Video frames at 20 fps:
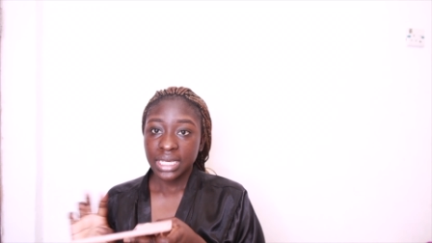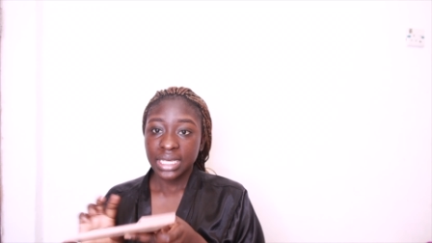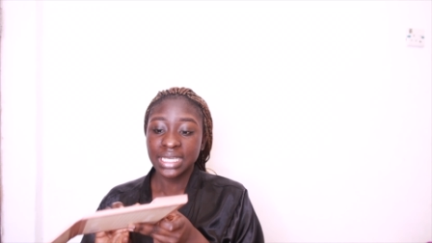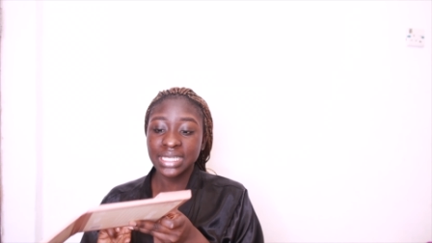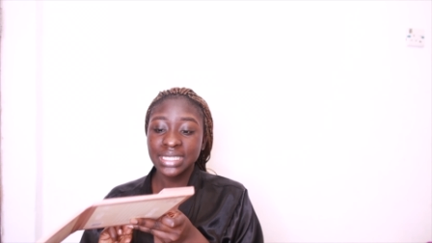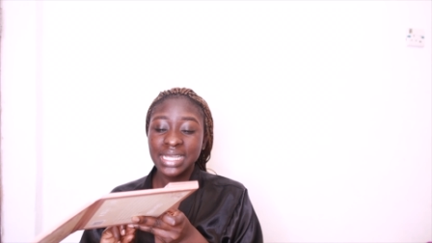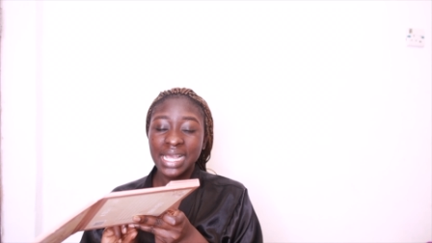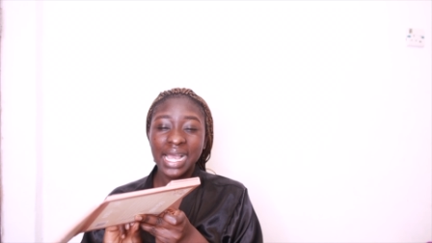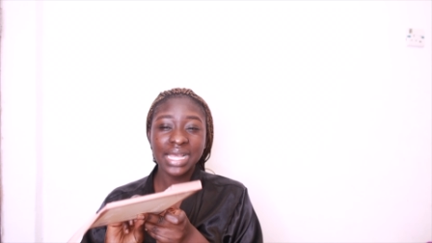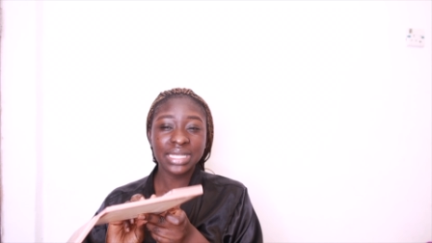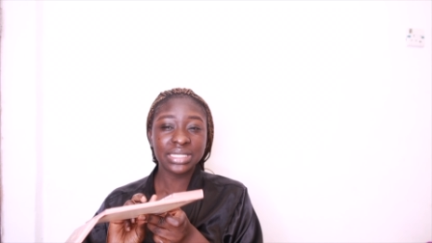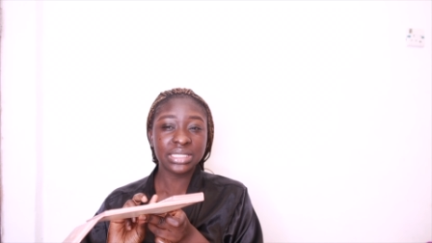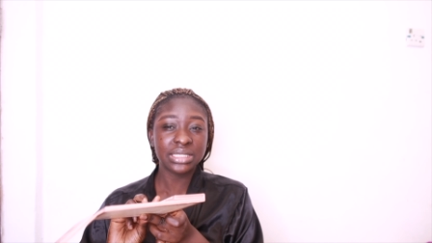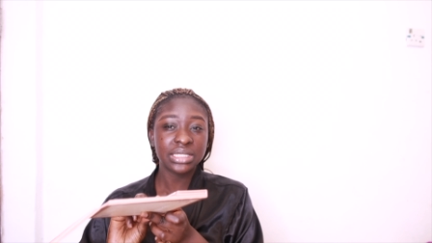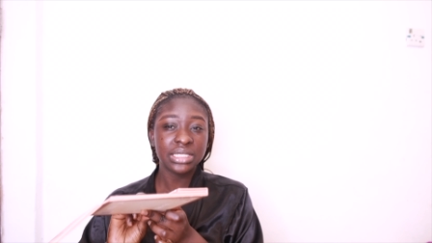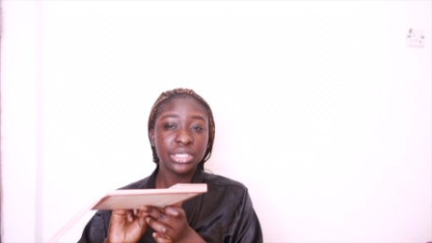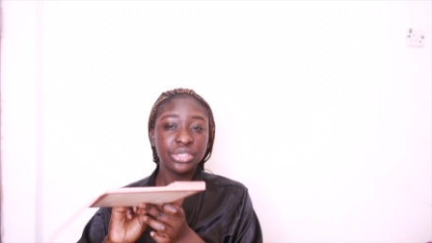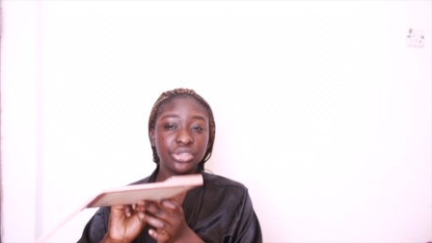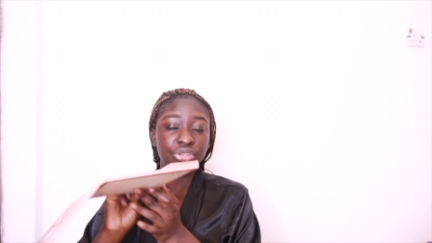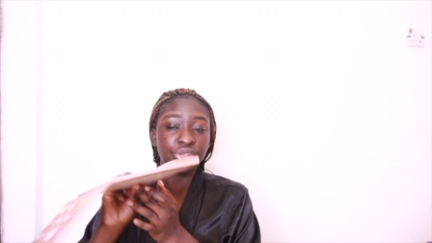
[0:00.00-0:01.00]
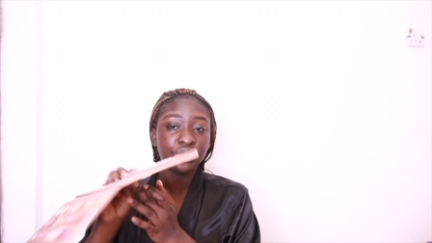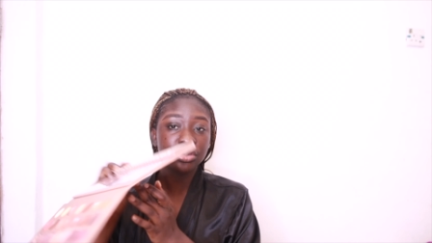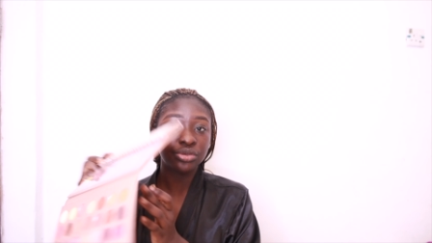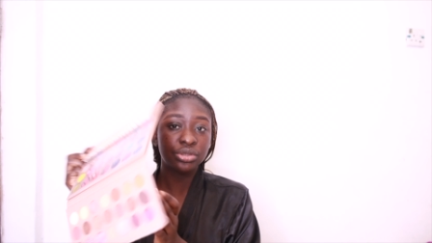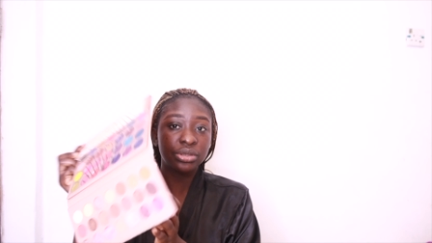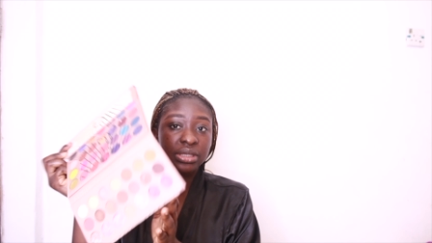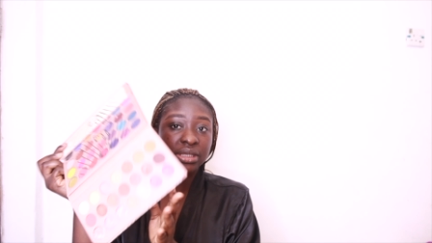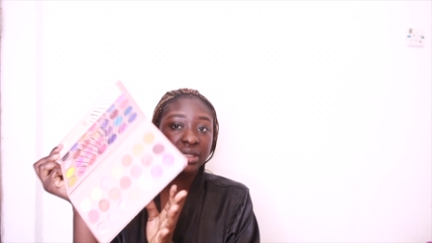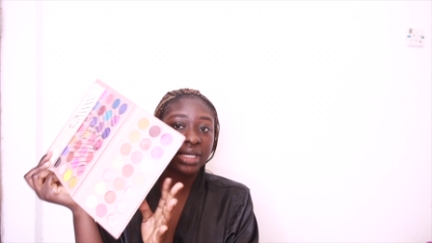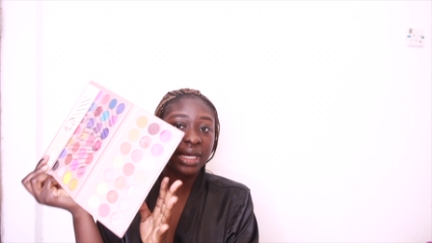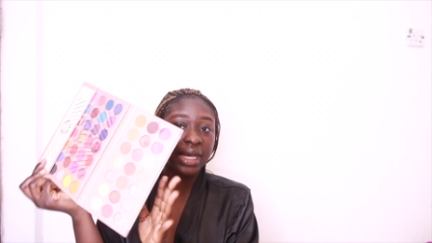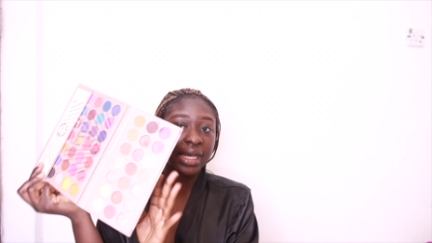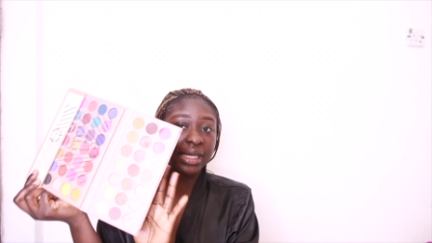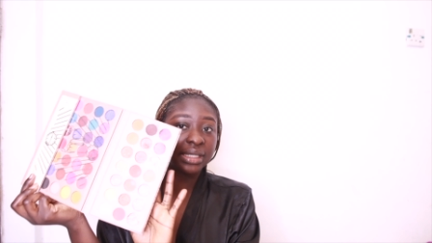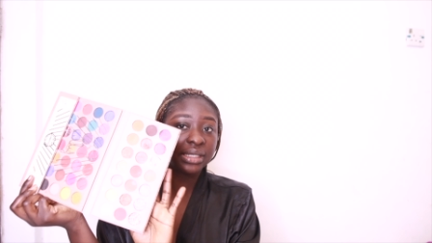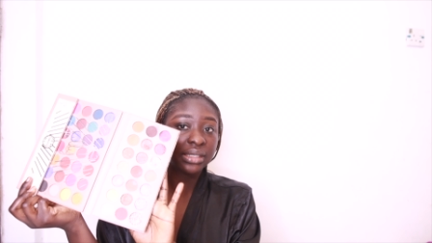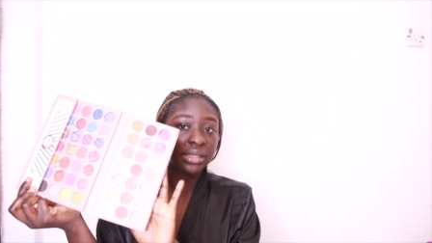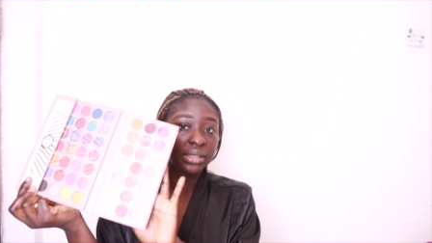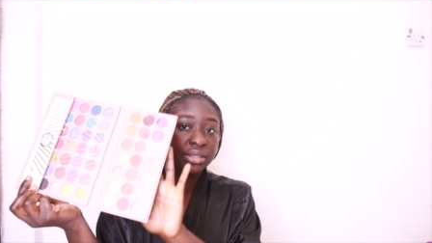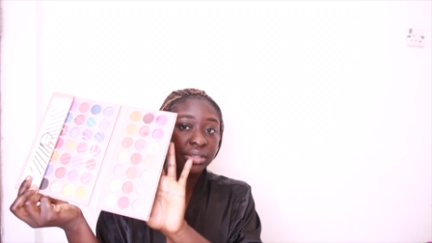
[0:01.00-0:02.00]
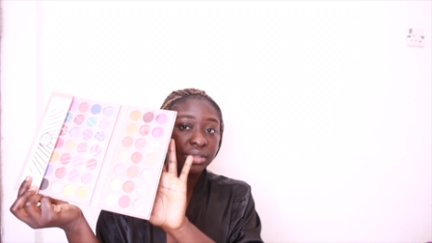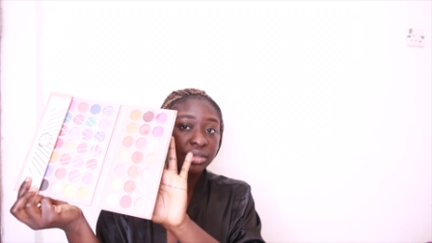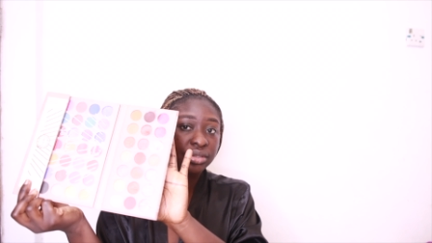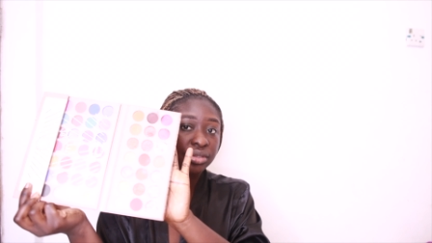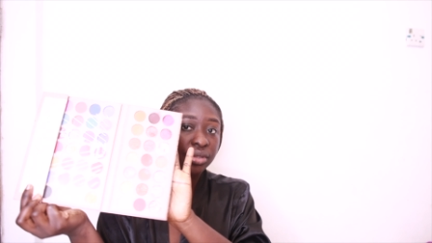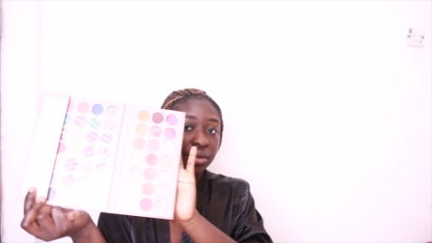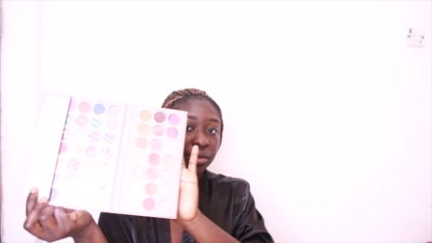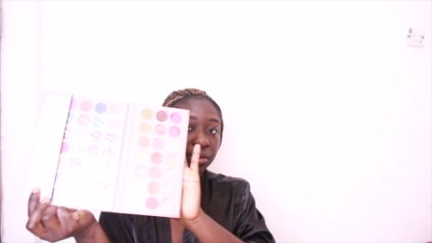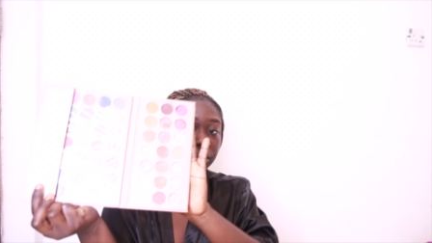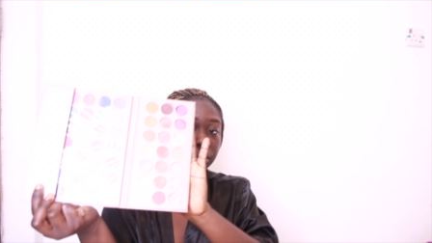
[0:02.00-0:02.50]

It has the nude side, so